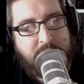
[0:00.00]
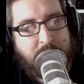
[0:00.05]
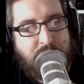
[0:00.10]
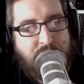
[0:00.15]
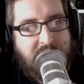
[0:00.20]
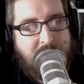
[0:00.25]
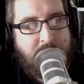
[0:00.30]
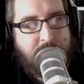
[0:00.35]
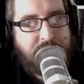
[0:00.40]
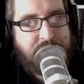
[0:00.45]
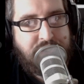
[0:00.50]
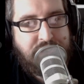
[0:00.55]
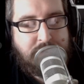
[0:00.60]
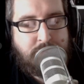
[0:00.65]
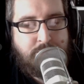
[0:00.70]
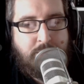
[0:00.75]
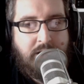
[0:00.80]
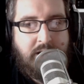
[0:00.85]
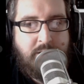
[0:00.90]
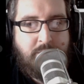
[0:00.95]
very much
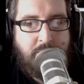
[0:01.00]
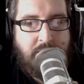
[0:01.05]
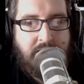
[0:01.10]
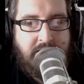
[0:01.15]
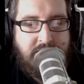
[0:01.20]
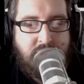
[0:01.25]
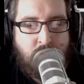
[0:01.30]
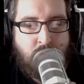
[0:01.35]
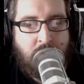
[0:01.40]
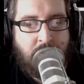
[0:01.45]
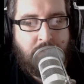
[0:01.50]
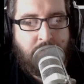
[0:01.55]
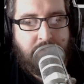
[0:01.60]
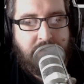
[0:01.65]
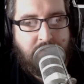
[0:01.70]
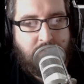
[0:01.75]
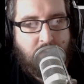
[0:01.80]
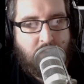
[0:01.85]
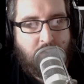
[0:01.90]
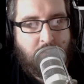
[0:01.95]
inspired by the One
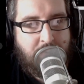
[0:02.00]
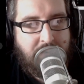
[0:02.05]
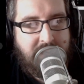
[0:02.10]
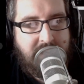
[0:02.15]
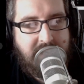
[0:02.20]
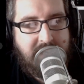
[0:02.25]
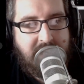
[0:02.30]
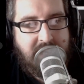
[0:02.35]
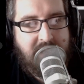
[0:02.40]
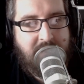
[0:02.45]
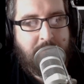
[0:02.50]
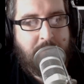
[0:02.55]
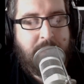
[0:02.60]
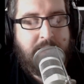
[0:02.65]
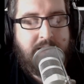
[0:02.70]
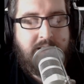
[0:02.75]
Ring role-playing game,